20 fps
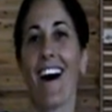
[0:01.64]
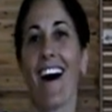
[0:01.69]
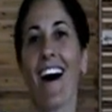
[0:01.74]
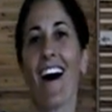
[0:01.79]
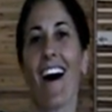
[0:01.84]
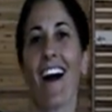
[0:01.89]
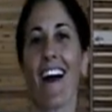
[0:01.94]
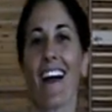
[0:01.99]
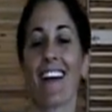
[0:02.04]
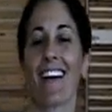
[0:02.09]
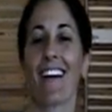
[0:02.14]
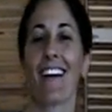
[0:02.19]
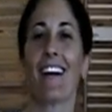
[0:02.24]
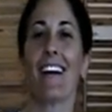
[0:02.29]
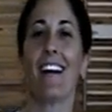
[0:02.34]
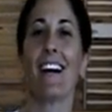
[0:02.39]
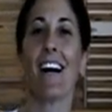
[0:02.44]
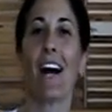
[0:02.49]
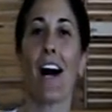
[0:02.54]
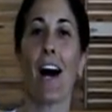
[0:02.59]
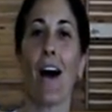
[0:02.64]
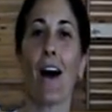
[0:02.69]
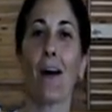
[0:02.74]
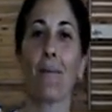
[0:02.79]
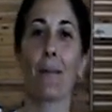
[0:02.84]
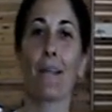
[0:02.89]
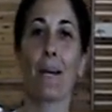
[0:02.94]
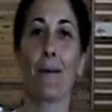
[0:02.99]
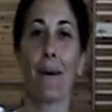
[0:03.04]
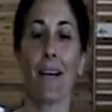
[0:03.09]
Hi,
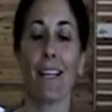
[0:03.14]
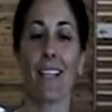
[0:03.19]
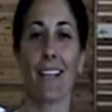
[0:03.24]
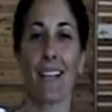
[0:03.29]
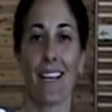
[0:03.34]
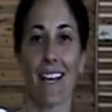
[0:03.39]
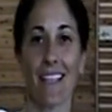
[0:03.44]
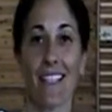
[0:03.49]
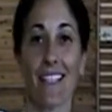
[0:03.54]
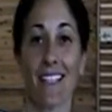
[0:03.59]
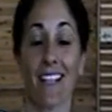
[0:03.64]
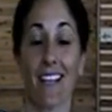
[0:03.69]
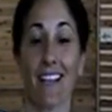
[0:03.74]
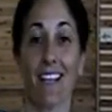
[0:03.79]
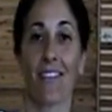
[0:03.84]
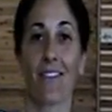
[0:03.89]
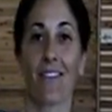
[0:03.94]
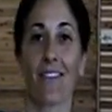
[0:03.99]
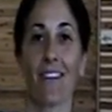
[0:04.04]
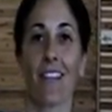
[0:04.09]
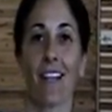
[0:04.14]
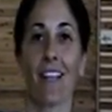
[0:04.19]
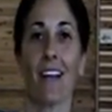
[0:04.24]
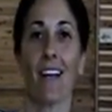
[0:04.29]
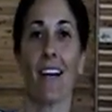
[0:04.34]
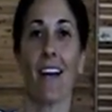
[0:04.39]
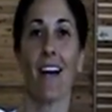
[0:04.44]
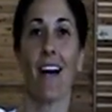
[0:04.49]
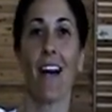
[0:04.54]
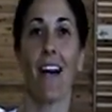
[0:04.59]
I'm Carmela
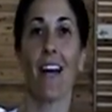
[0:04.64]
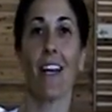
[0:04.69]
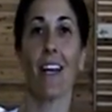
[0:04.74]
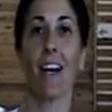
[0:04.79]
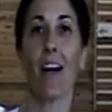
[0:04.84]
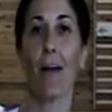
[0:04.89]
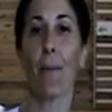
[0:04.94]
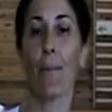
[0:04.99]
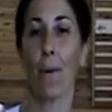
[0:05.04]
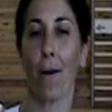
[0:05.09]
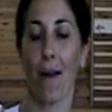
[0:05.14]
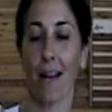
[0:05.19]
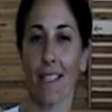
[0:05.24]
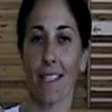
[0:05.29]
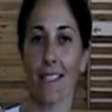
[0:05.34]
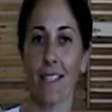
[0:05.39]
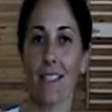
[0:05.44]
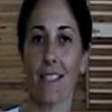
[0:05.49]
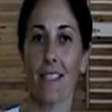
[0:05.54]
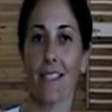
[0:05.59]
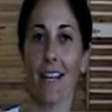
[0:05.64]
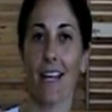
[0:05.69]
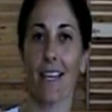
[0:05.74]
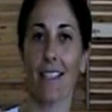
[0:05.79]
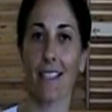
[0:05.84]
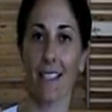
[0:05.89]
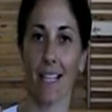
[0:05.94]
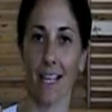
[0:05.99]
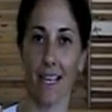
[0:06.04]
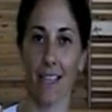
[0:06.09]
and I practice
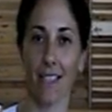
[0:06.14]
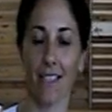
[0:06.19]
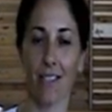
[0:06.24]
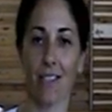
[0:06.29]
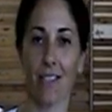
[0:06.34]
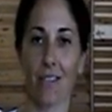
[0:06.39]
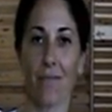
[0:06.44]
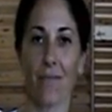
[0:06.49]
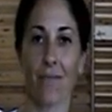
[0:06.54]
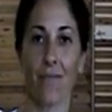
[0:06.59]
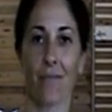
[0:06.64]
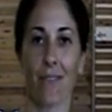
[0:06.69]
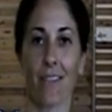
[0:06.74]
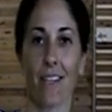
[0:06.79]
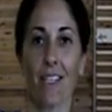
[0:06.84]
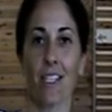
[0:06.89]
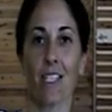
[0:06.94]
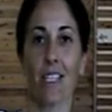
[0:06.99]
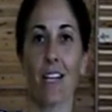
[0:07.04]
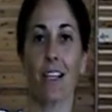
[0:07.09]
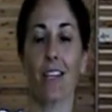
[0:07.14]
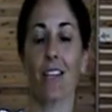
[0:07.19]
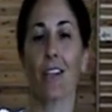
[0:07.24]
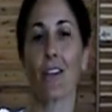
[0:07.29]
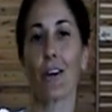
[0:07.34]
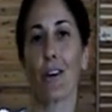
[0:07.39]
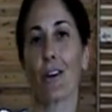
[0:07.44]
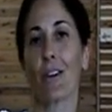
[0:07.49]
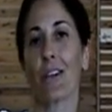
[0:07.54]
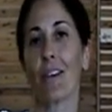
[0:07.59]
and teach the ashtanga
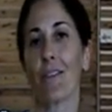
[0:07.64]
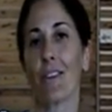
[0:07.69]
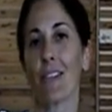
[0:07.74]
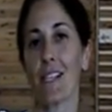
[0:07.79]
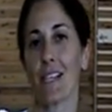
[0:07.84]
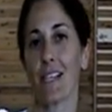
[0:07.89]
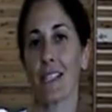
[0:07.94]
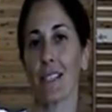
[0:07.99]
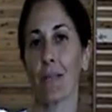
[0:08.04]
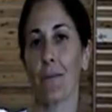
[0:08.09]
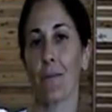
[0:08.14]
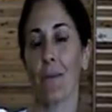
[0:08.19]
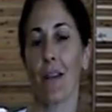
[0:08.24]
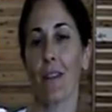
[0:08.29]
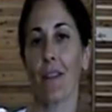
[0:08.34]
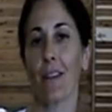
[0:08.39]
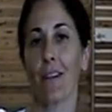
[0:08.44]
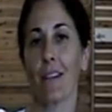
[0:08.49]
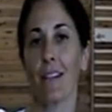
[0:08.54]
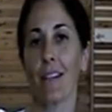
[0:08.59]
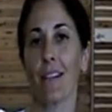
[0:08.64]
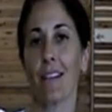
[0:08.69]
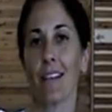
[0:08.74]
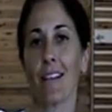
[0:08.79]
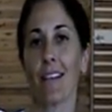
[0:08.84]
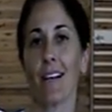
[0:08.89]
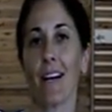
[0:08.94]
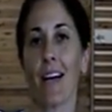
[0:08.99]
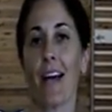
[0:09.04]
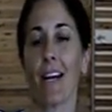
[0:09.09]
yoga vinyasa method,
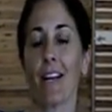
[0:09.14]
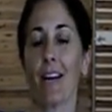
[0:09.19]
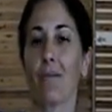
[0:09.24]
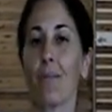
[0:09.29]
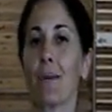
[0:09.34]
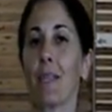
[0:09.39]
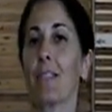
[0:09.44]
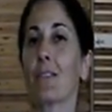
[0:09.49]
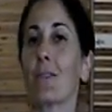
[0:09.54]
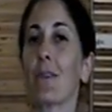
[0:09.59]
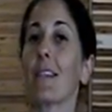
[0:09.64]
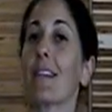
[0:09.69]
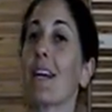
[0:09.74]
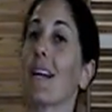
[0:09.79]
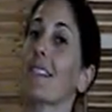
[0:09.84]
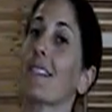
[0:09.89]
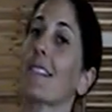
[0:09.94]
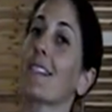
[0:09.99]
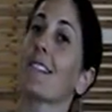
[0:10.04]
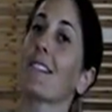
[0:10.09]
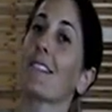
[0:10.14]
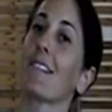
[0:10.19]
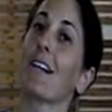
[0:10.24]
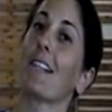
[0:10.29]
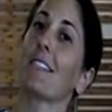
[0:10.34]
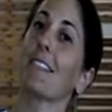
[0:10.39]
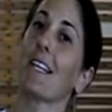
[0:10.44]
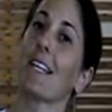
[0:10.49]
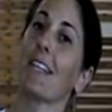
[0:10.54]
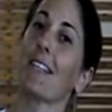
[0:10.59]
and I've been doing that since
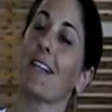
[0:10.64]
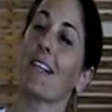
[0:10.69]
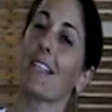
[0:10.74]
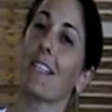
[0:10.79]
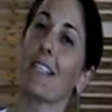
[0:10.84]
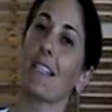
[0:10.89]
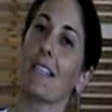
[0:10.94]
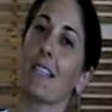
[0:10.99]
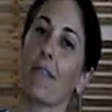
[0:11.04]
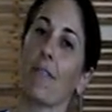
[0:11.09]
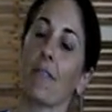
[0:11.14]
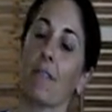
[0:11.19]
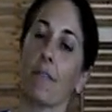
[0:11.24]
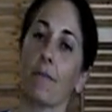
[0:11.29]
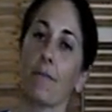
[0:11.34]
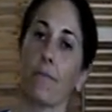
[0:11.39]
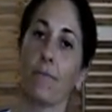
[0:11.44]
1997.